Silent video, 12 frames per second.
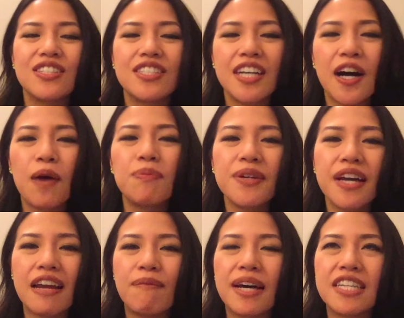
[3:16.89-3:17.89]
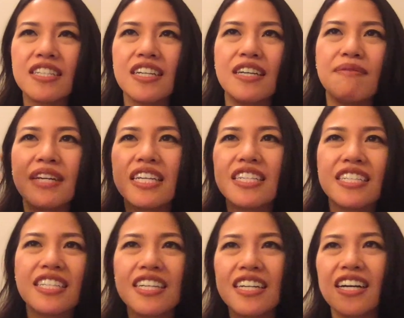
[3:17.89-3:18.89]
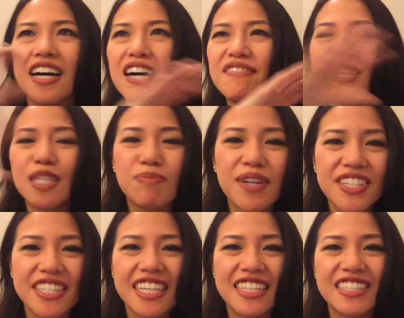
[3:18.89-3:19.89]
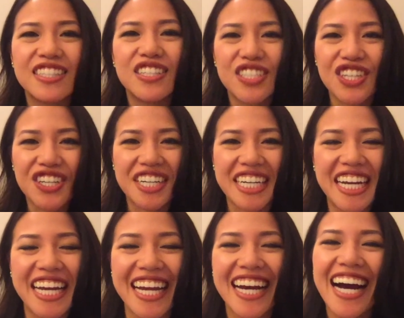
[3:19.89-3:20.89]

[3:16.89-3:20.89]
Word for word: to help you get a mental image of this person's journey,